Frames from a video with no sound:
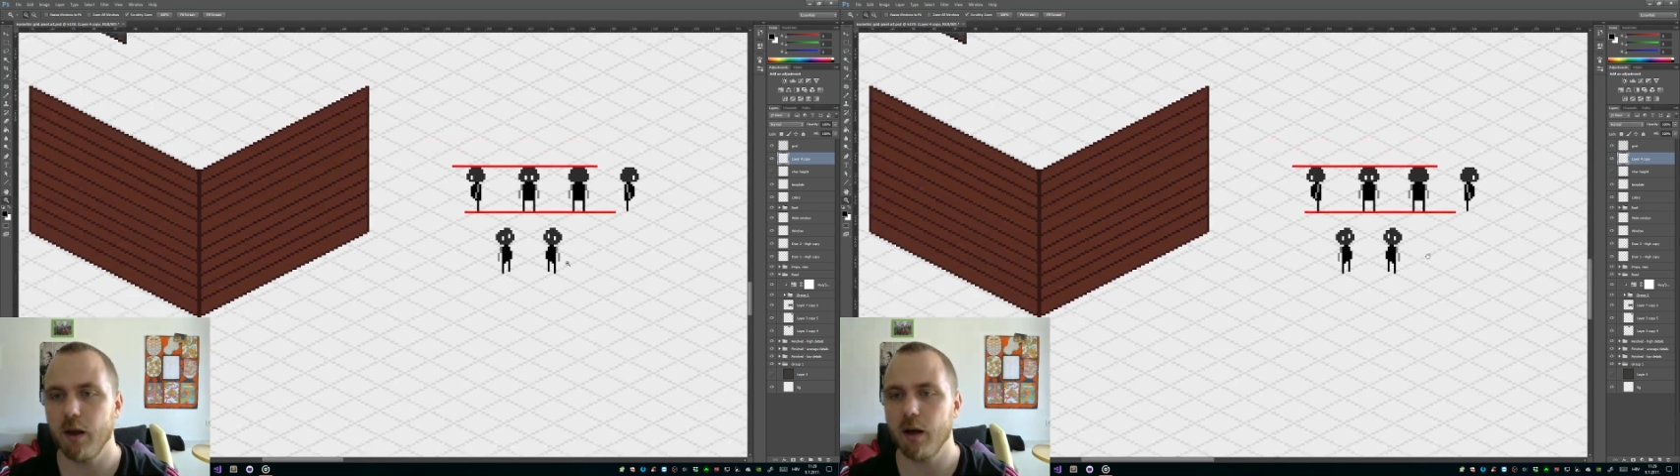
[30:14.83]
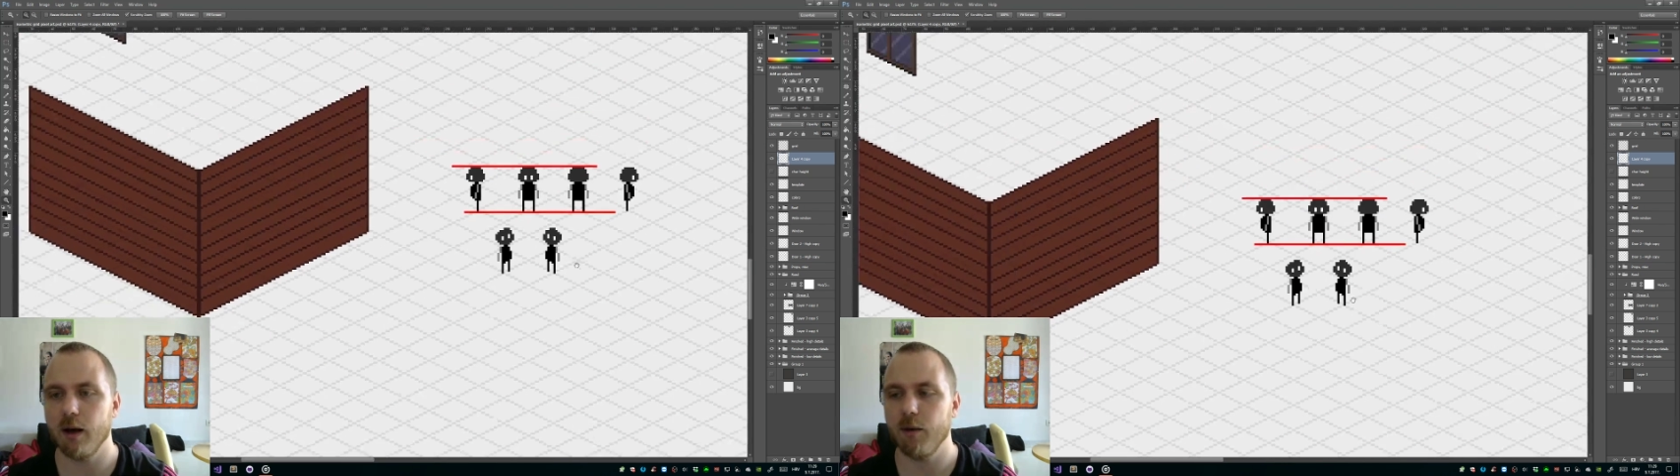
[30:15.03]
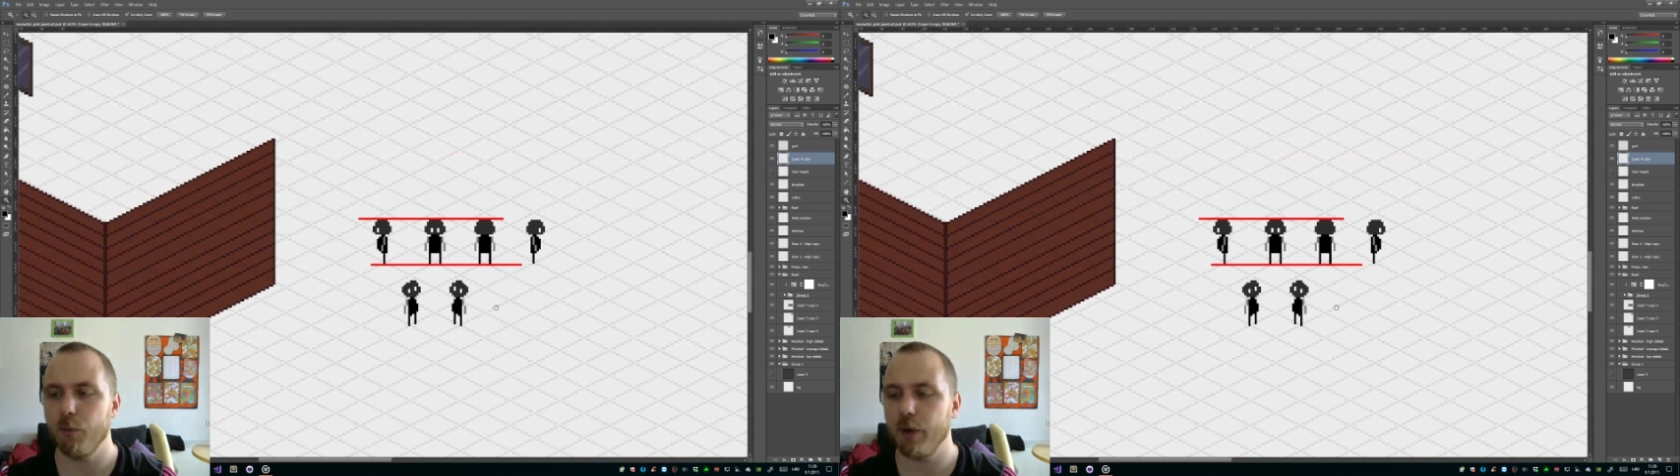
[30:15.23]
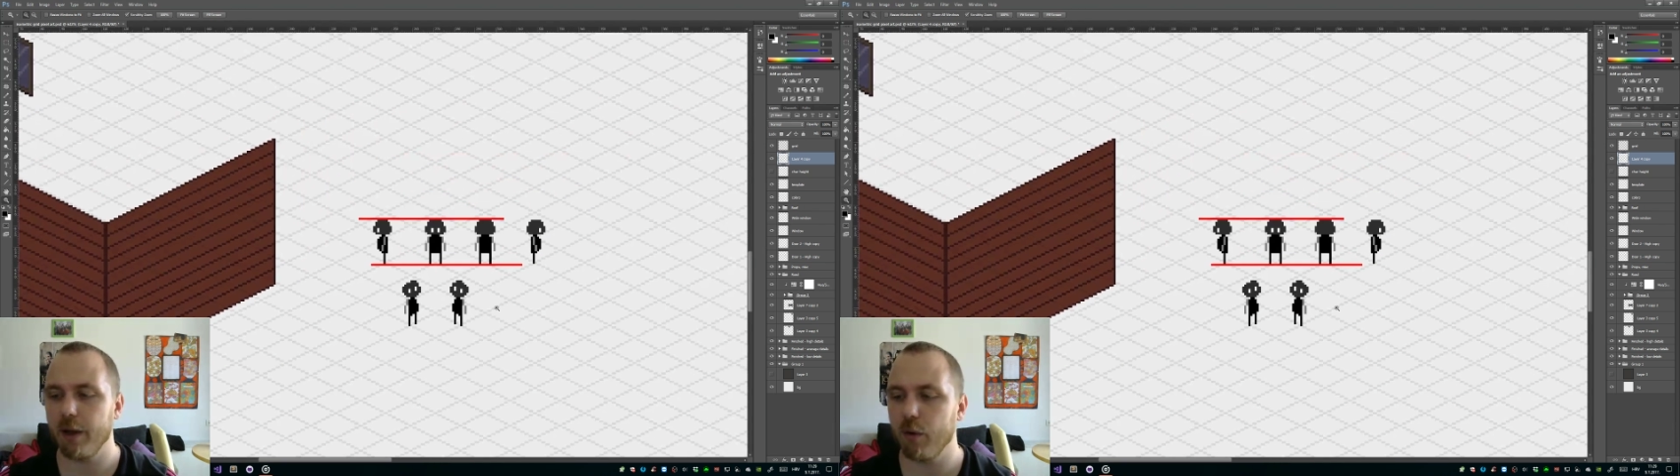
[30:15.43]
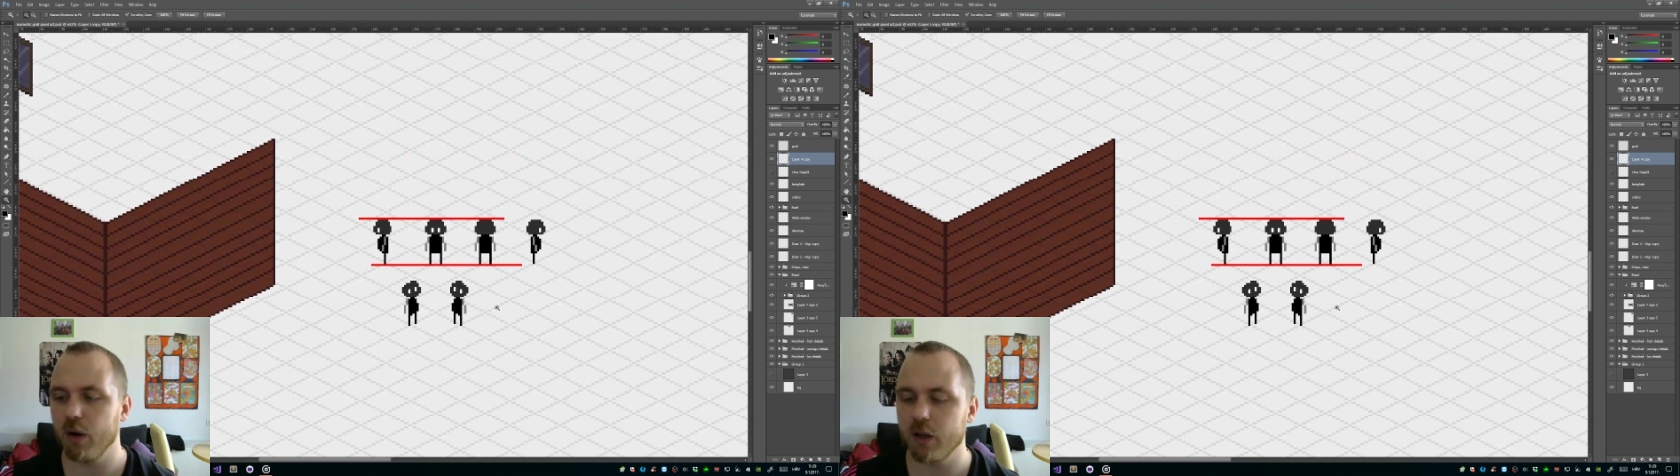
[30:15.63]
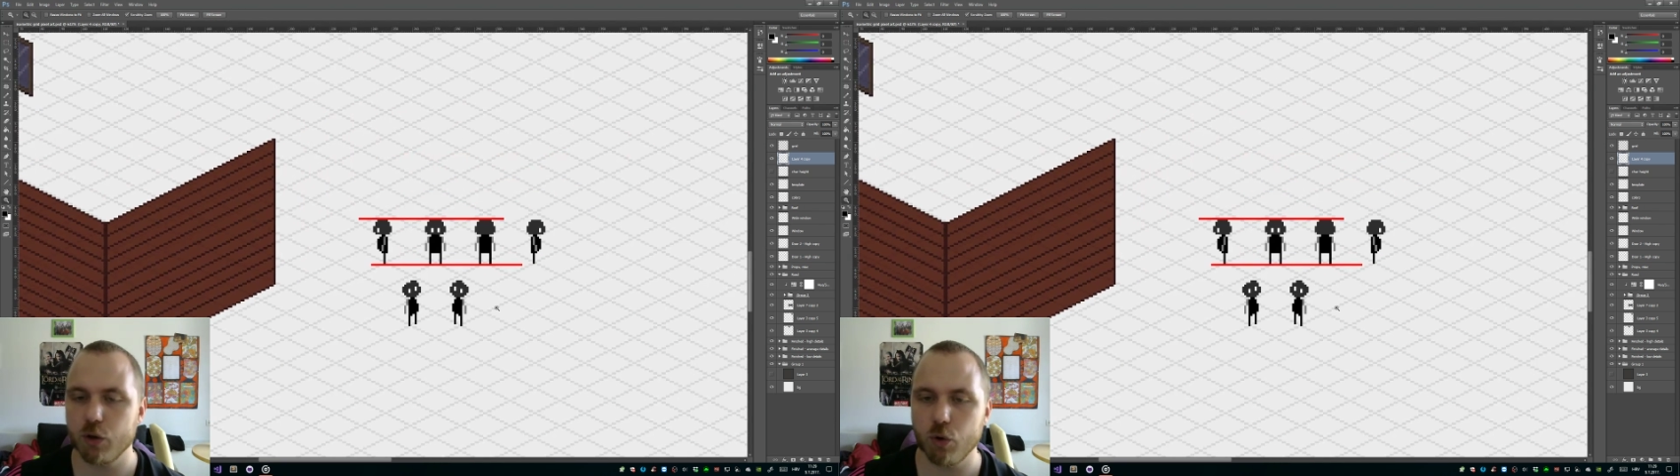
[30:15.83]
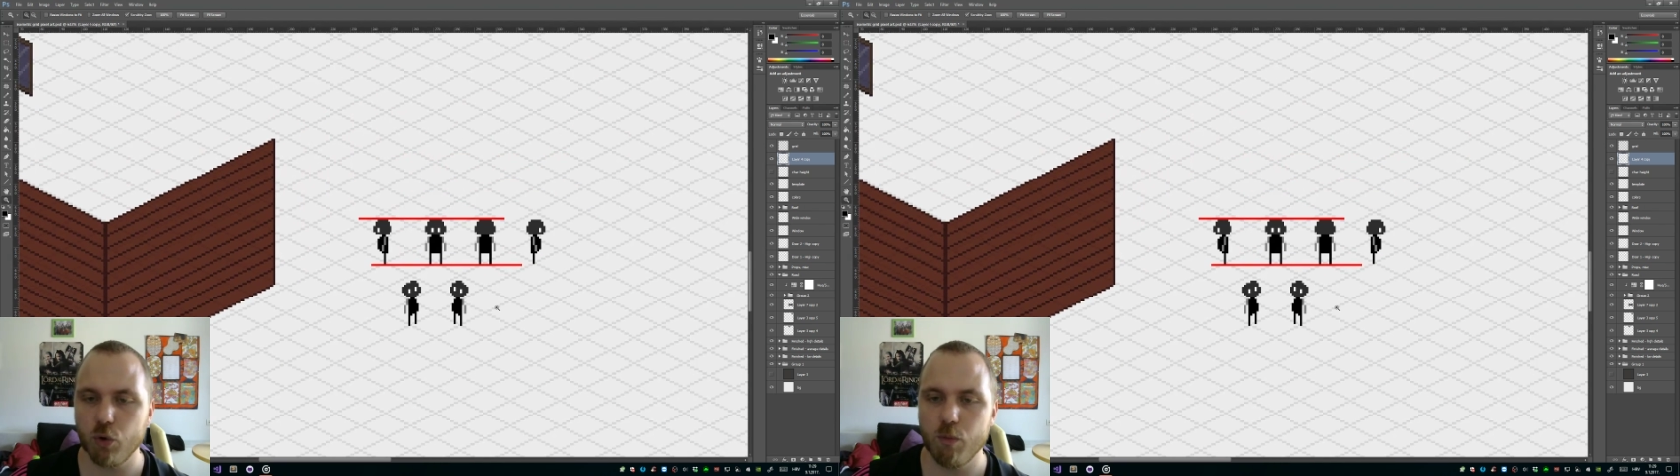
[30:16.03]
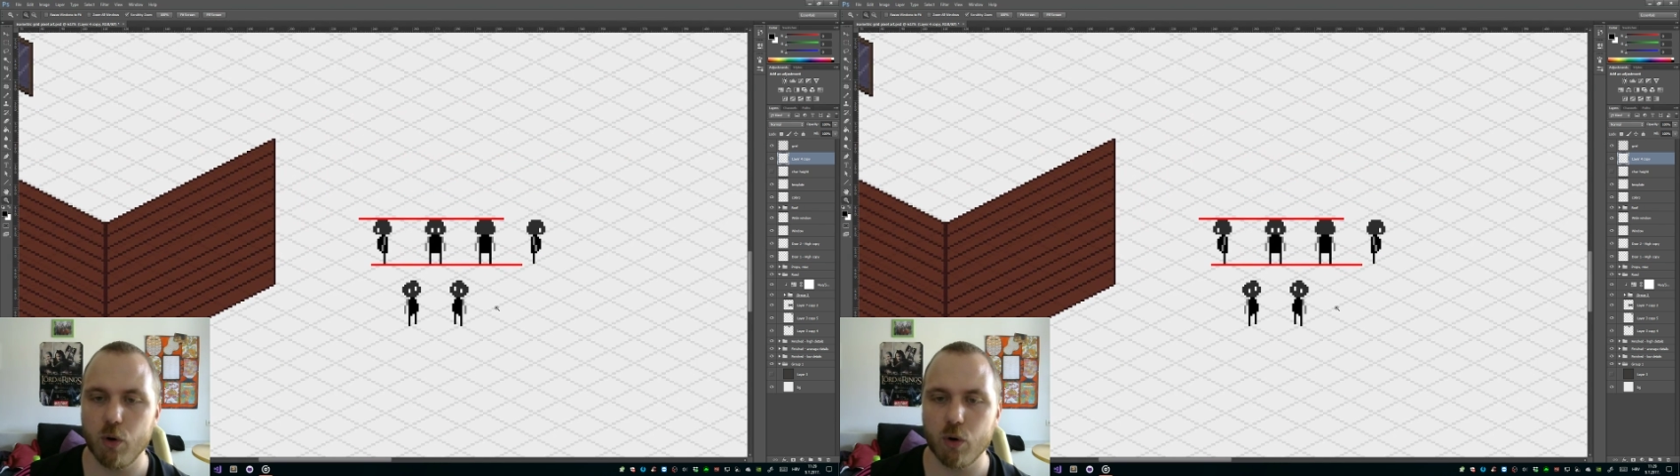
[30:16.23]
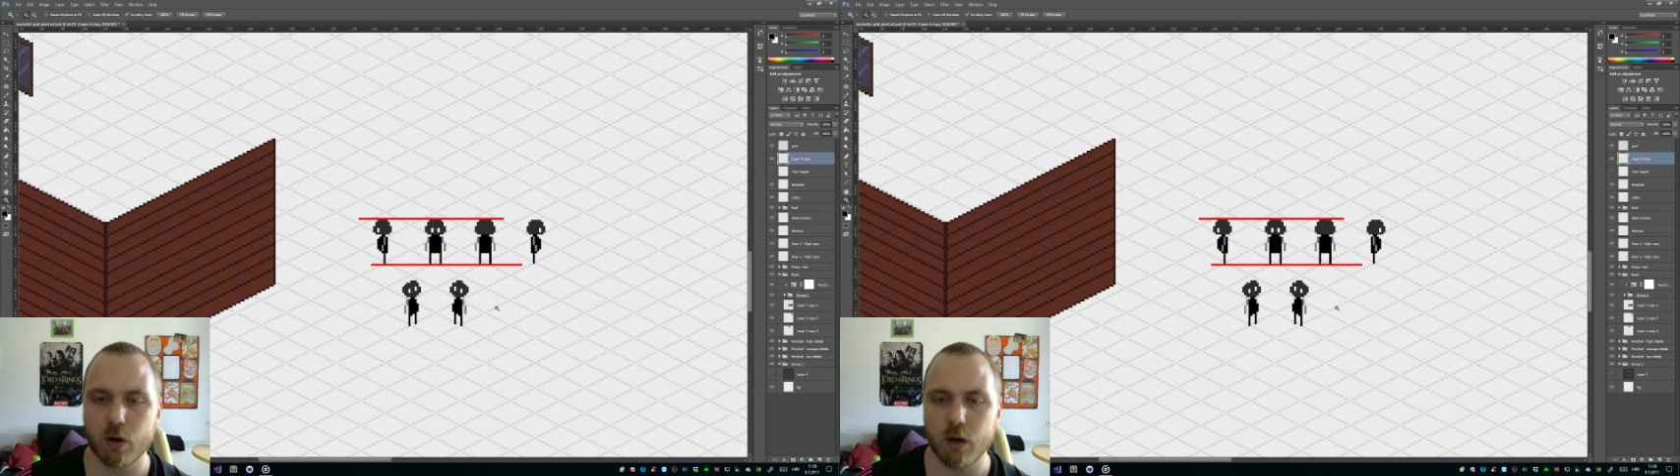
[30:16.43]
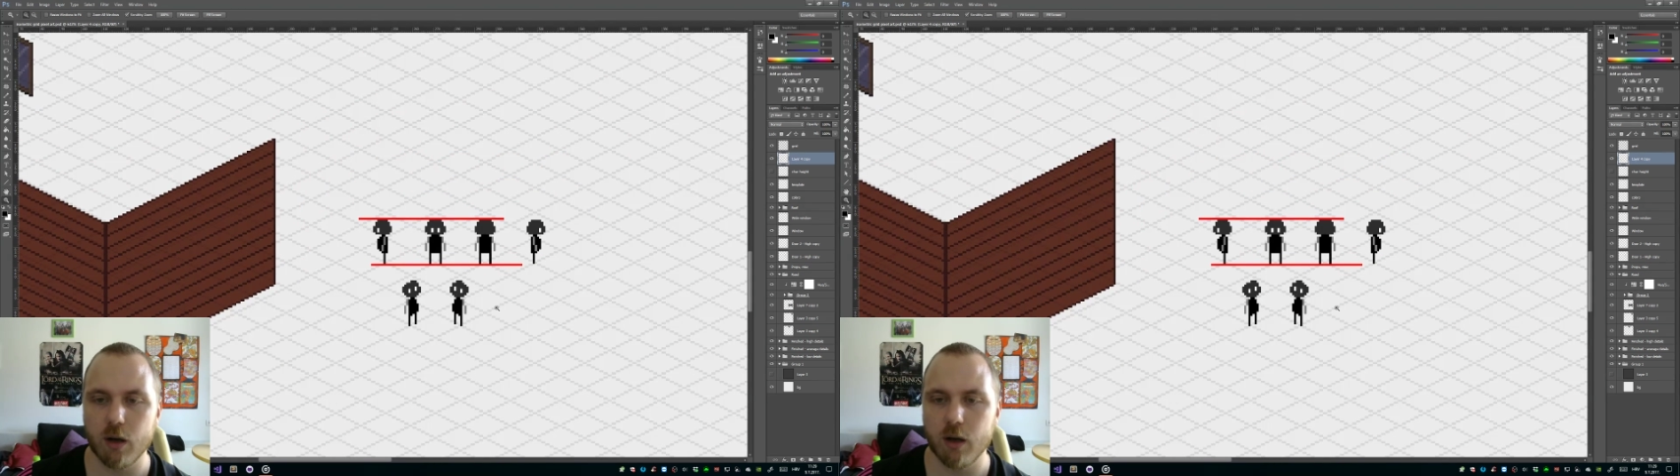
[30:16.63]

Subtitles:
we have only two more